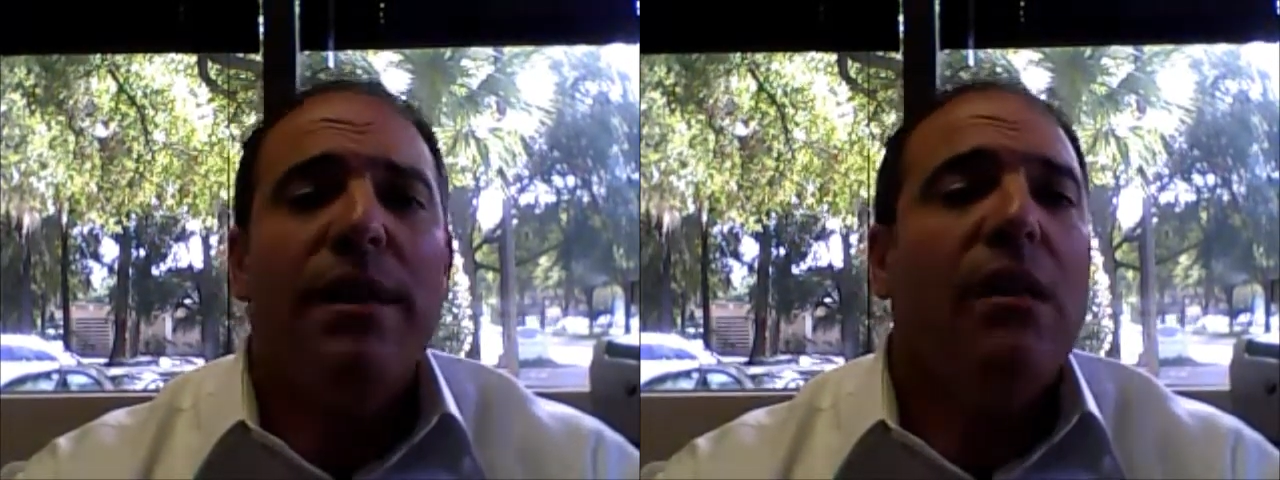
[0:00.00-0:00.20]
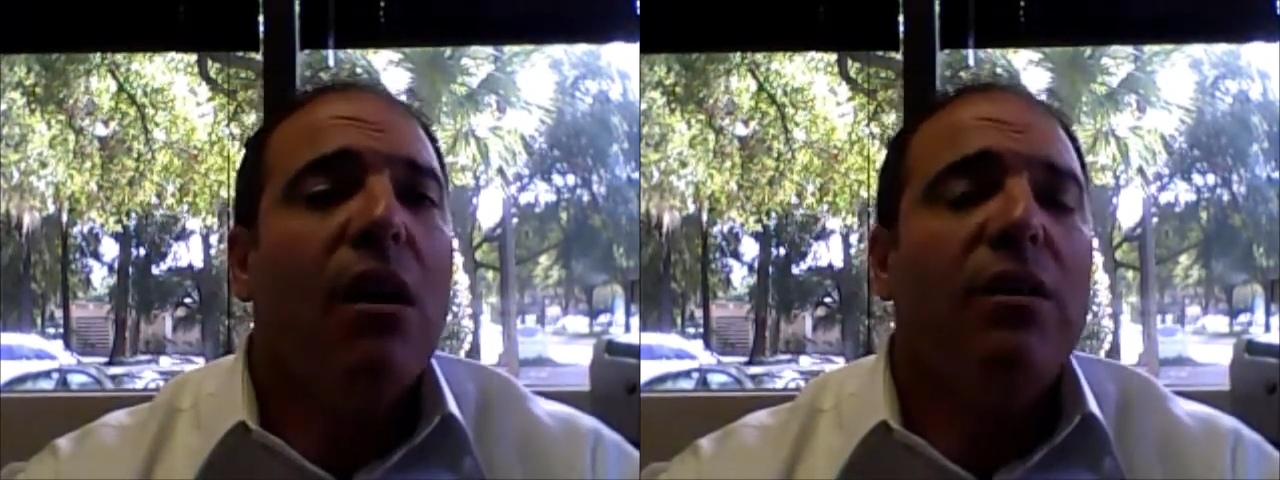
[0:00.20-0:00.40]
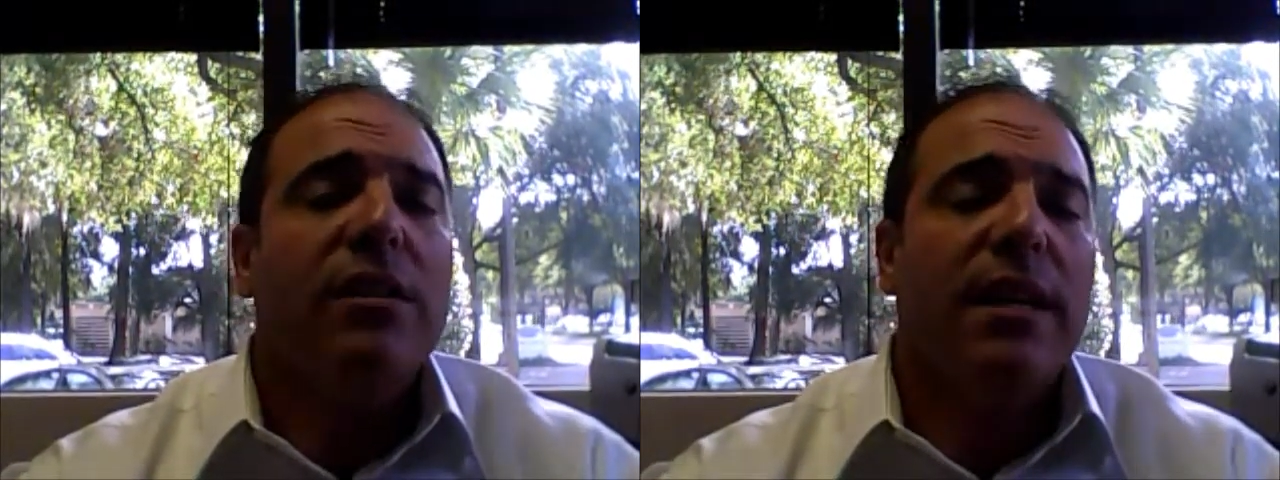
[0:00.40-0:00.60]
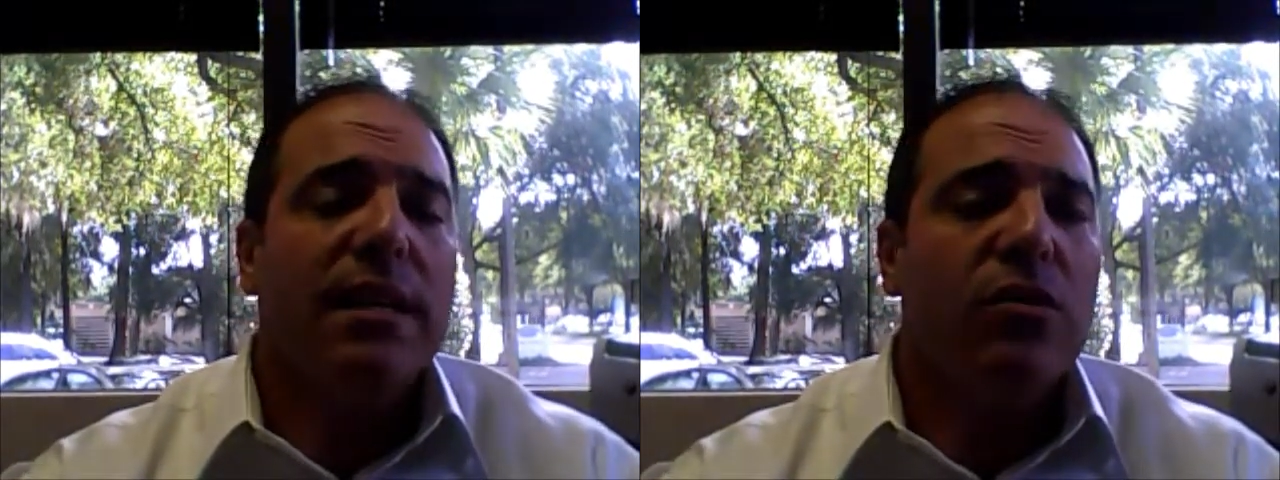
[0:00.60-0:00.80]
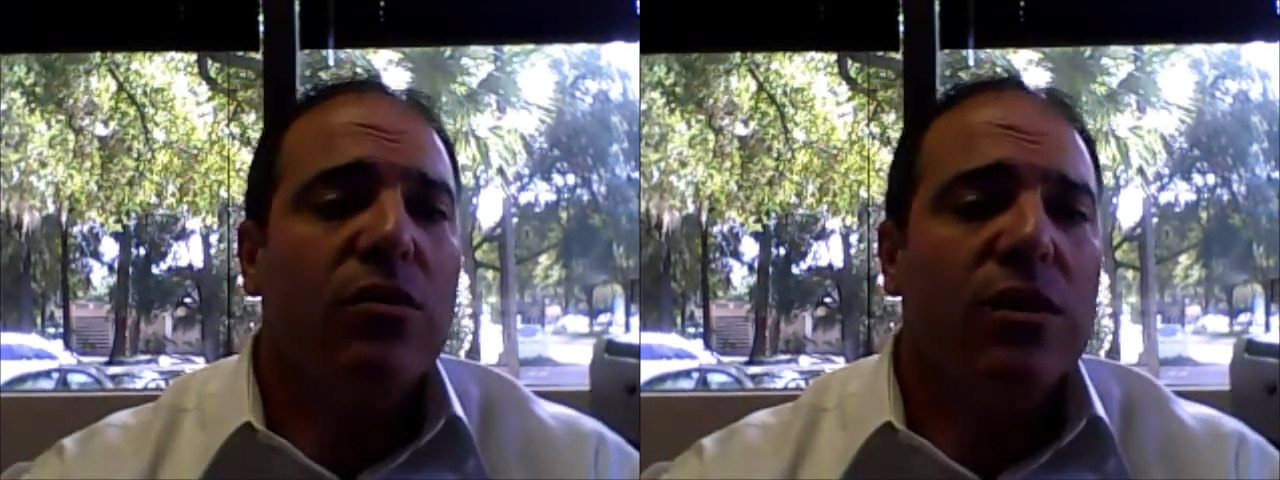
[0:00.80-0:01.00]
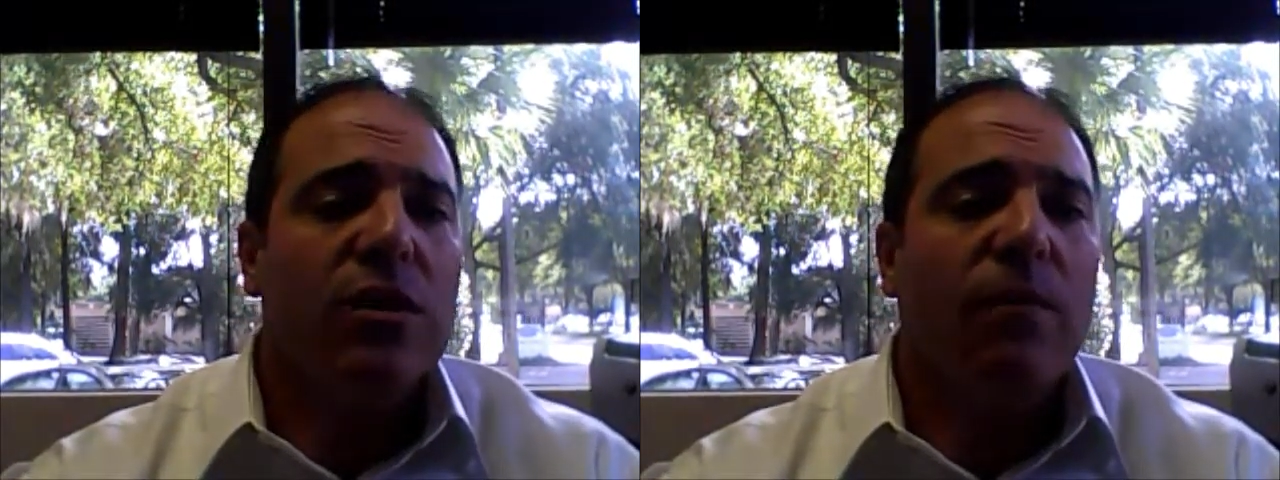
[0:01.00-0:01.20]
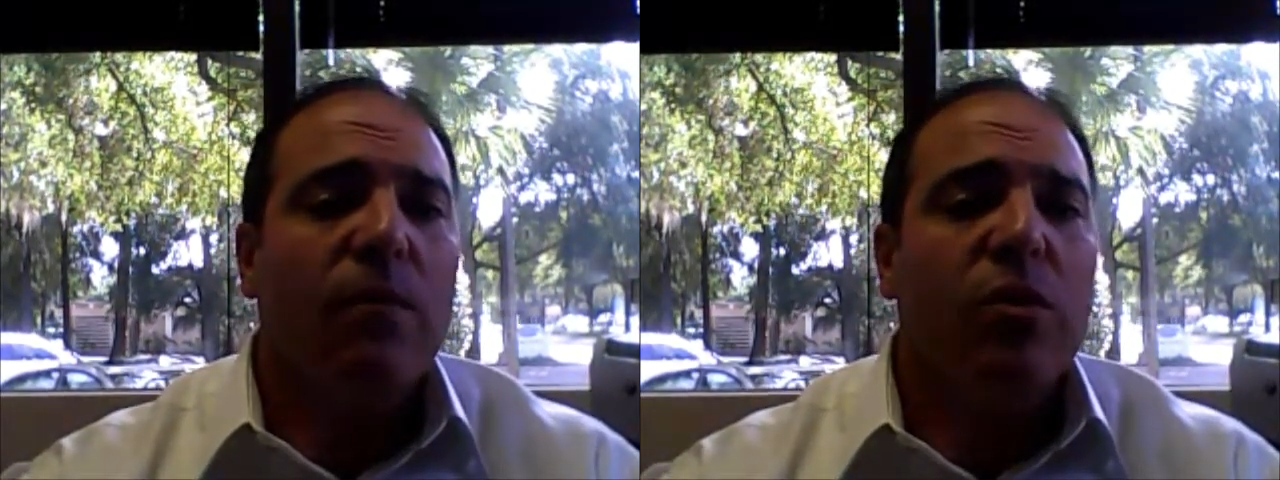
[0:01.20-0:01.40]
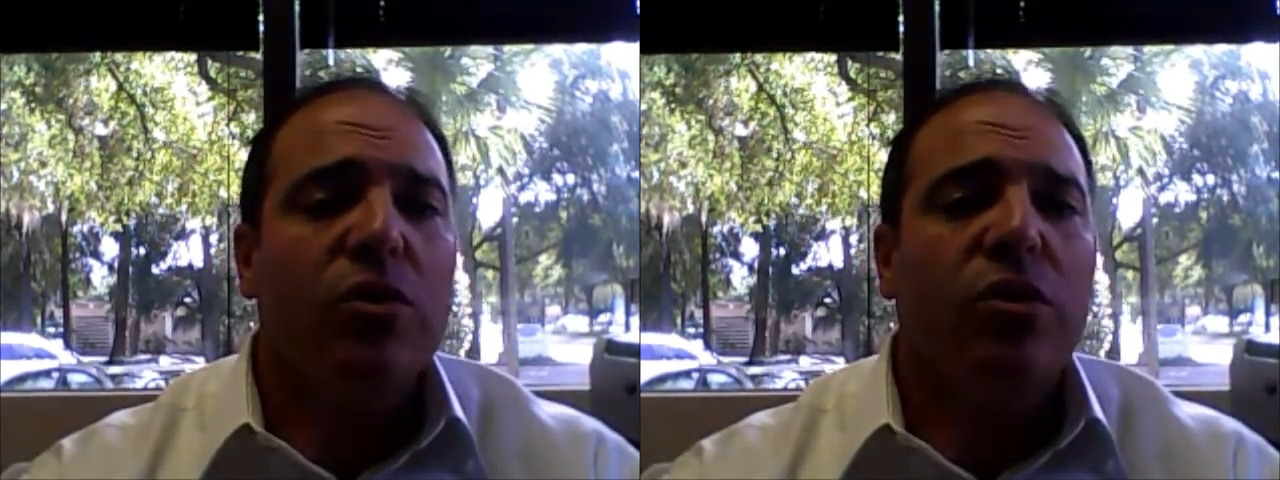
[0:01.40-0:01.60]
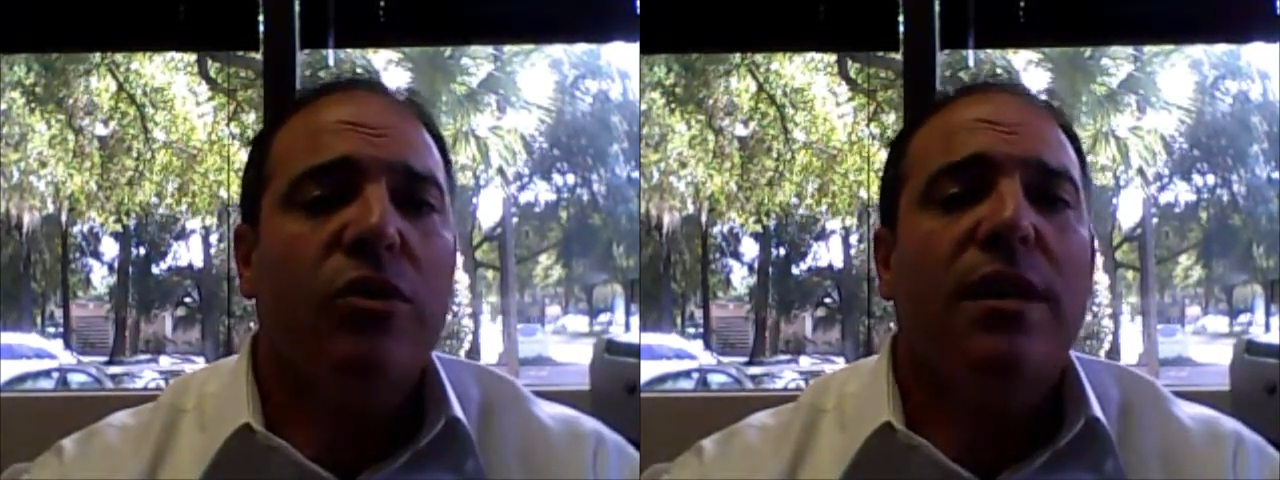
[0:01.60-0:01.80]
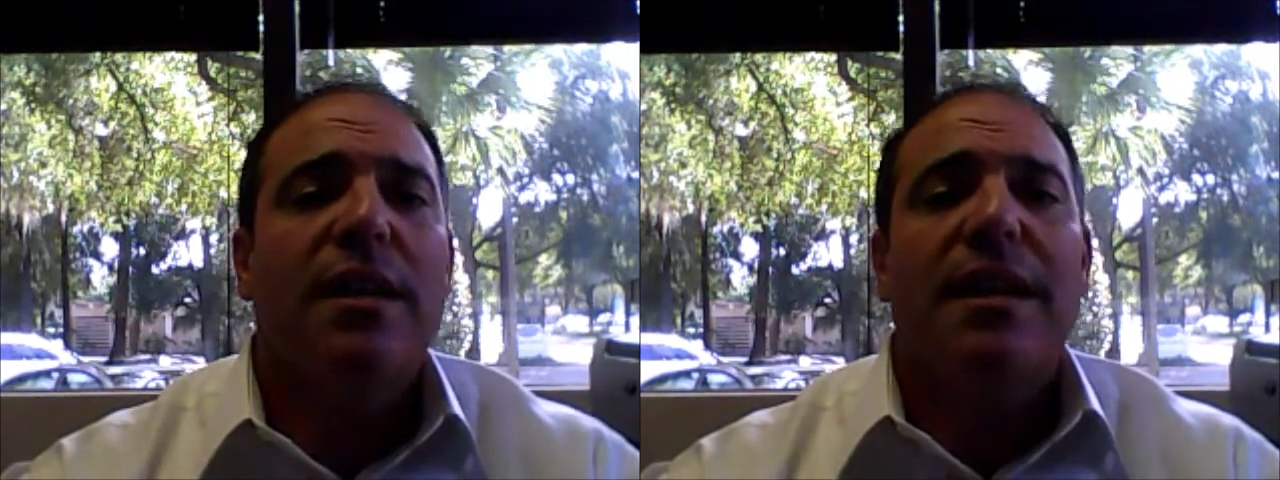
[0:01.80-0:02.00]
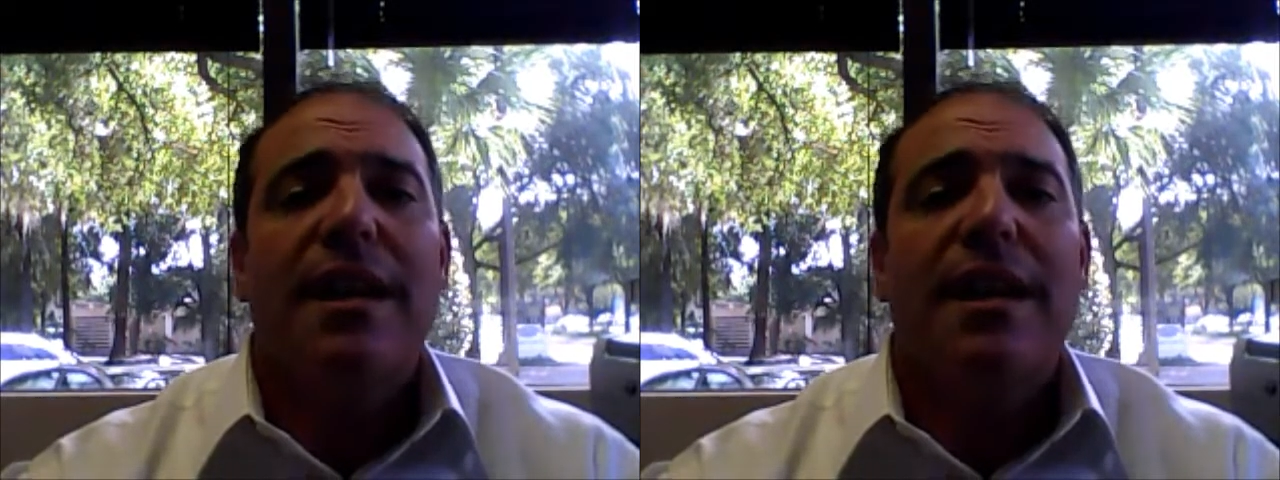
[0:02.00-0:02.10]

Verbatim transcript: locked into this conversion